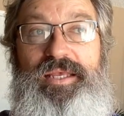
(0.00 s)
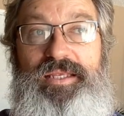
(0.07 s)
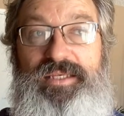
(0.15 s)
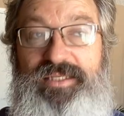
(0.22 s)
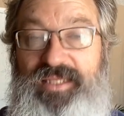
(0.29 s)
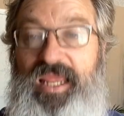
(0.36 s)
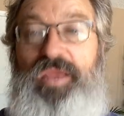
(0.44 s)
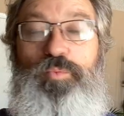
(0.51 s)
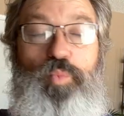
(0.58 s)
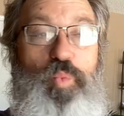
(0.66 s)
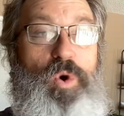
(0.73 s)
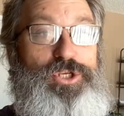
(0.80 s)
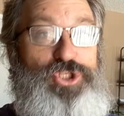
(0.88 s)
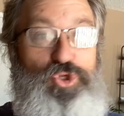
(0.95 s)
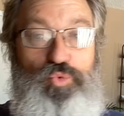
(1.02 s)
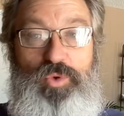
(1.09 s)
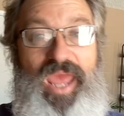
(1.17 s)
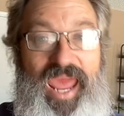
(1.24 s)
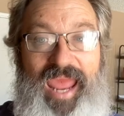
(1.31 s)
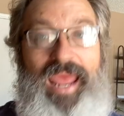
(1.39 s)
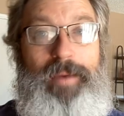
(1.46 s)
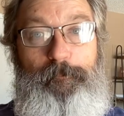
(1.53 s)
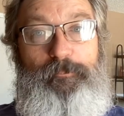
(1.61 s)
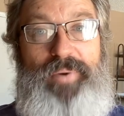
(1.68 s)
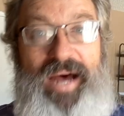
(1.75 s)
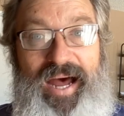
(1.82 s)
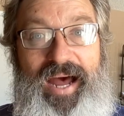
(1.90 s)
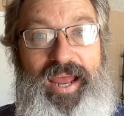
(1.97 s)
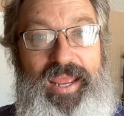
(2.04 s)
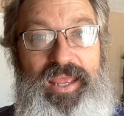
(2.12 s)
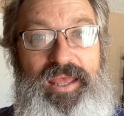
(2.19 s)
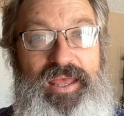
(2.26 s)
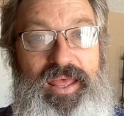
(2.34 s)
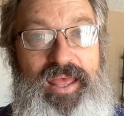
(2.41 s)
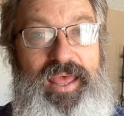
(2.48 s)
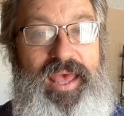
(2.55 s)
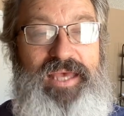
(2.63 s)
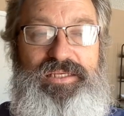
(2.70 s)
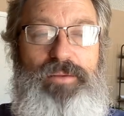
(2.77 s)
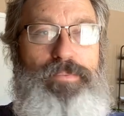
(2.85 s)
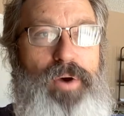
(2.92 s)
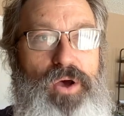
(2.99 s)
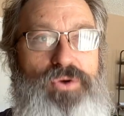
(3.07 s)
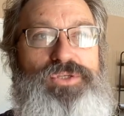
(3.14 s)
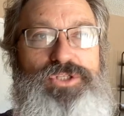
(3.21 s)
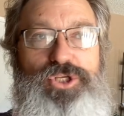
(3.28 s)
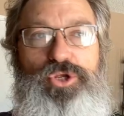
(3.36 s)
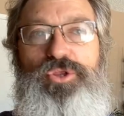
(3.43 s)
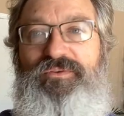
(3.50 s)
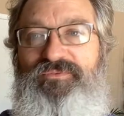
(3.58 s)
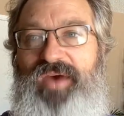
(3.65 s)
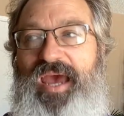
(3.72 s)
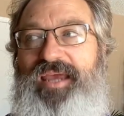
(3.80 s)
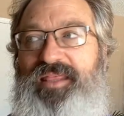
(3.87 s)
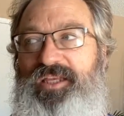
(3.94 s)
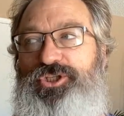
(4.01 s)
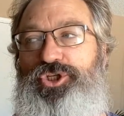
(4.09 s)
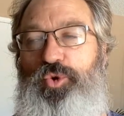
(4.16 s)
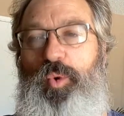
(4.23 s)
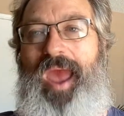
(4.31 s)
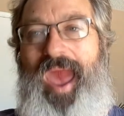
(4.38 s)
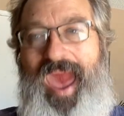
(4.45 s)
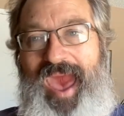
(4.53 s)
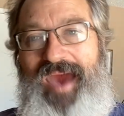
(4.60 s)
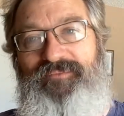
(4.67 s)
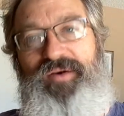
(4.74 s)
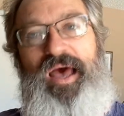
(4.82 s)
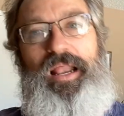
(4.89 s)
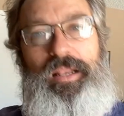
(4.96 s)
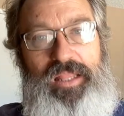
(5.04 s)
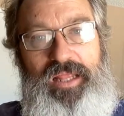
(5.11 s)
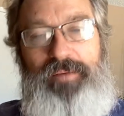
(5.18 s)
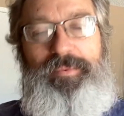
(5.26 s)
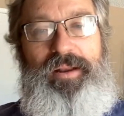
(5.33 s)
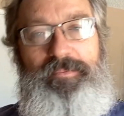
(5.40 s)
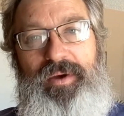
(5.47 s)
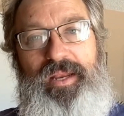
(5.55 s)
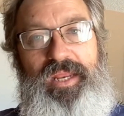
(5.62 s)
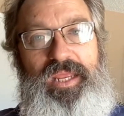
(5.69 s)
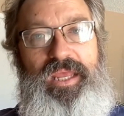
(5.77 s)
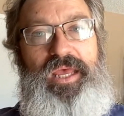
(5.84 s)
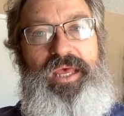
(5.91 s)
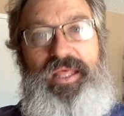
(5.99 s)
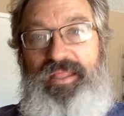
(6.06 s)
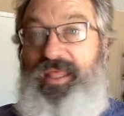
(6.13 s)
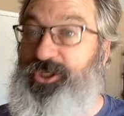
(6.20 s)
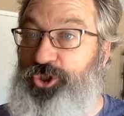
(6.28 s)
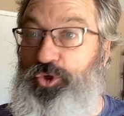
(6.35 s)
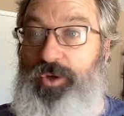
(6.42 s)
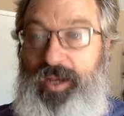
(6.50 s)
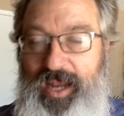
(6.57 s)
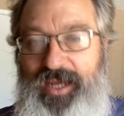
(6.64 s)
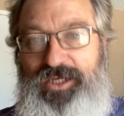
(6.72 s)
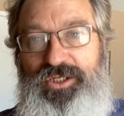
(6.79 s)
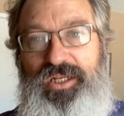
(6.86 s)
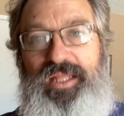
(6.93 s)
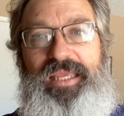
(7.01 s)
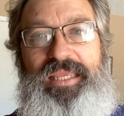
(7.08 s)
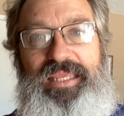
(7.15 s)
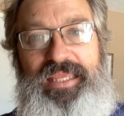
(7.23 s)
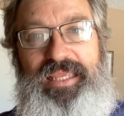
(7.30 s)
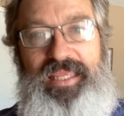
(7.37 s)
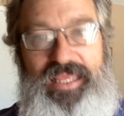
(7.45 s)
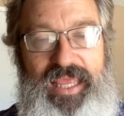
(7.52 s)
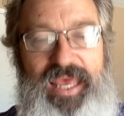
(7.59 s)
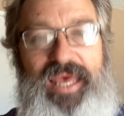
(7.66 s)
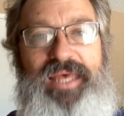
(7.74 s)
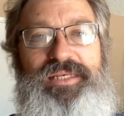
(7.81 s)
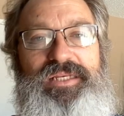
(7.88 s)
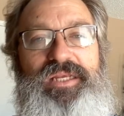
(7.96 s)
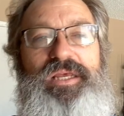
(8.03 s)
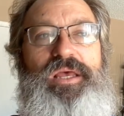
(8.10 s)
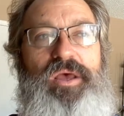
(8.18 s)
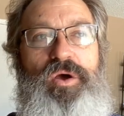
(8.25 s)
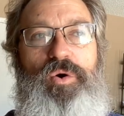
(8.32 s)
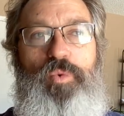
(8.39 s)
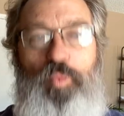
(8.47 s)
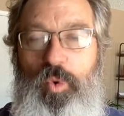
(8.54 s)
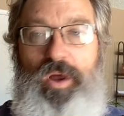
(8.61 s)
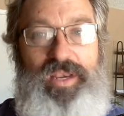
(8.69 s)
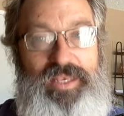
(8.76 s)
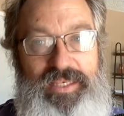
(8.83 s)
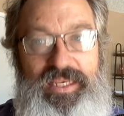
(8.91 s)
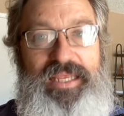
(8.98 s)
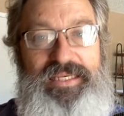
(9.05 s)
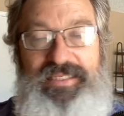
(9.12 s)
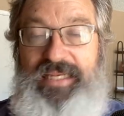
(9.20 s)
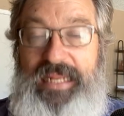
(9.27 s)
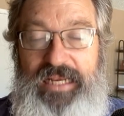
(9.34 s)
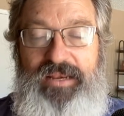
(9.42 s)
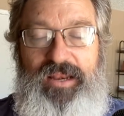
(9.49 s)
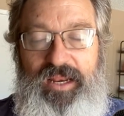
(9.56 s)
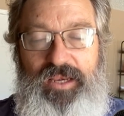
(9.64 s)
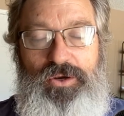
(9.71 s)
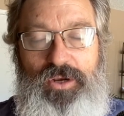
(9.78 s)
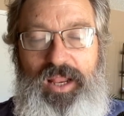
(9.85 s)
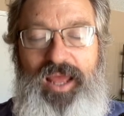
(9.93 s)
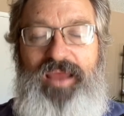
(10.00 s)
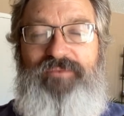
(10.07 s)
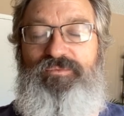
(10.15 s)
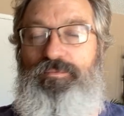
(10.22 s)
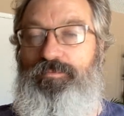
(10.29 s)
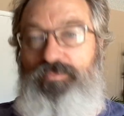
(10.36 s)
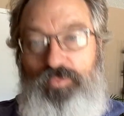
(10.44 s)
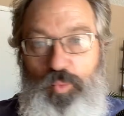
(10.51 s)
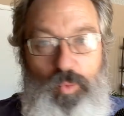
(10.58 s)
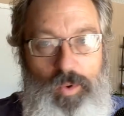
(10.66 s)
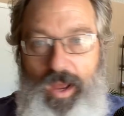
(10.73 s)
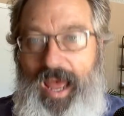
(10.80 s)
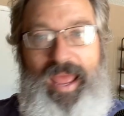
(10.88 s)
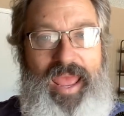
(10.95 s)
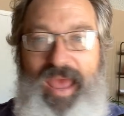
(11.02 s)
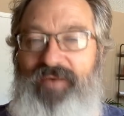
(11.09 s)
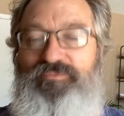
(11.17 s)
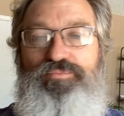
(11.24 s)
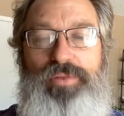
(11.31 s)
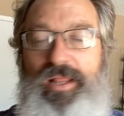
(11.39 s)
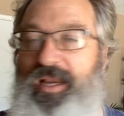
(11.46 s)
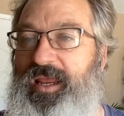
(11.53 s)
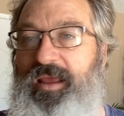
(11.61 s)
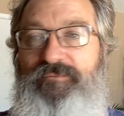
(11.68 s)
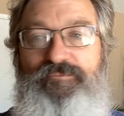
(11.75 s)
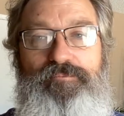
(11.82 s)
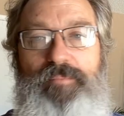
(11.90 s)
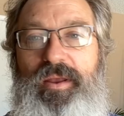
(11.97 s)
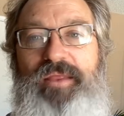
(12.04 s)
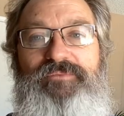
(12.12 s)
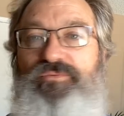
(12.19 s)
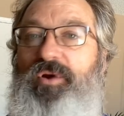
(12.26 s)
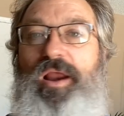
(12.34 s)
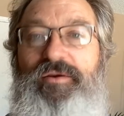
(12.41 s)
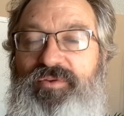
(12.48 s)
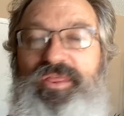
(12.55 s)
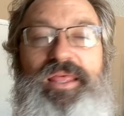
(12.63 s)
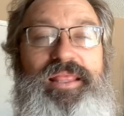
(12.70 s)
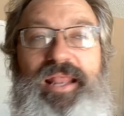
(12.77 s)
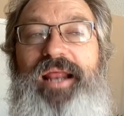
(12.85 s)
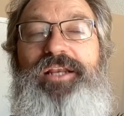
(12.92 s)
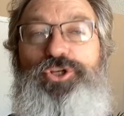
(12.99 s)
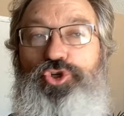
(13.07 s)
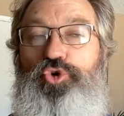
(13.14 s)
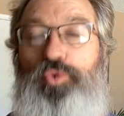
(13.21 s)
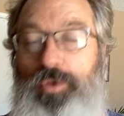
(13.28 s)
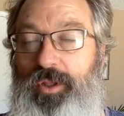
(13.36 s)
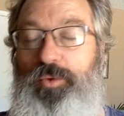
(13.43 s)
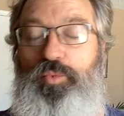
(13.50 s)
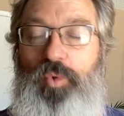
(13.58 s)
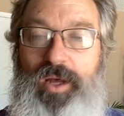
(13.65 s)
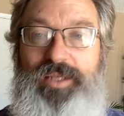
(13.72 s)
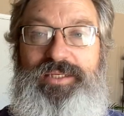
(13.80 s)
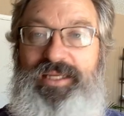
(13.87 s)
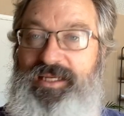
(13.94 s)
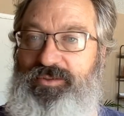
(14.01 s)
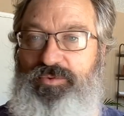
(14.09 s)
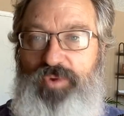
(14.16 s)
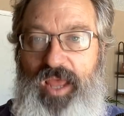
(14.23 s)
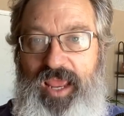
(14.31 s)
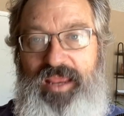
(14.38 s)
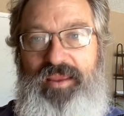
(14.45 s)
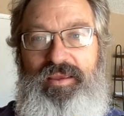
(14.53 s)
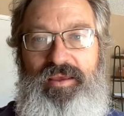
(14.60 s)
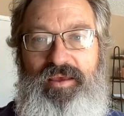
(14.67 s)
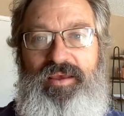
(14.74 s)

see what you can't buy as opposed to the fact that you have a little bit of money that you can actually get what is needed in your life. I have plenty of money for everything that I truly want is a